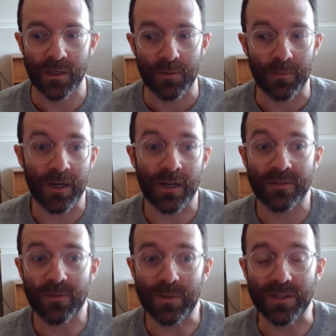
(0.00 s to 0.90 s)
It might not
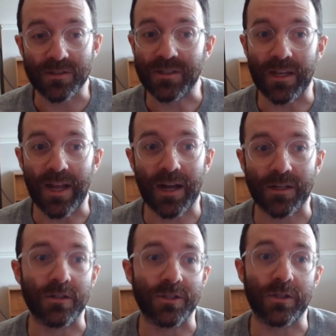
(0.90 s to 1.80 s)
even be state
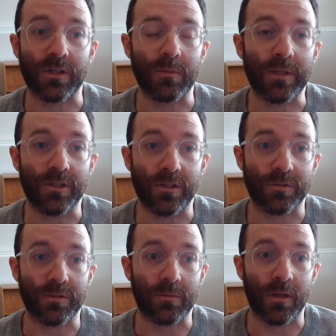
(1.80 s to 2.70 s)
actors. It could be just